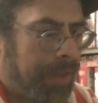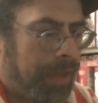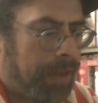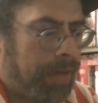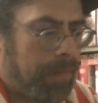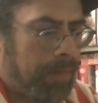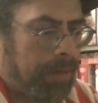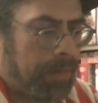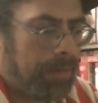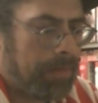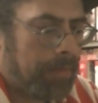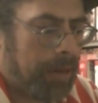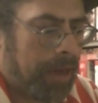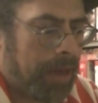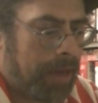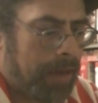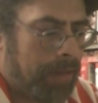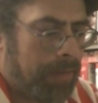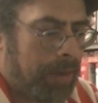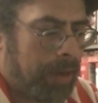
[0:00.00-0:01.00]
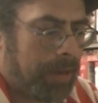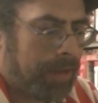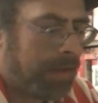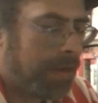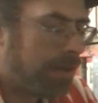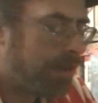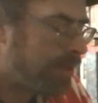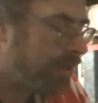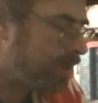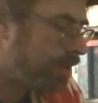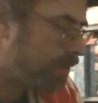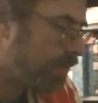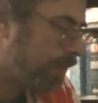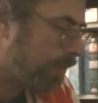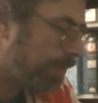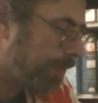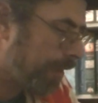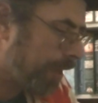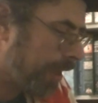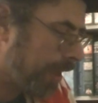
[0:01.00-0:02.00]
and maybe my expectations
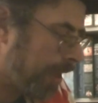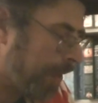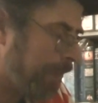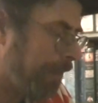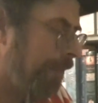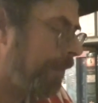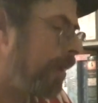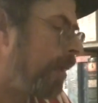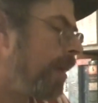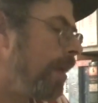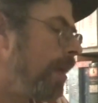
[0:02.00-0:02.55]
from the game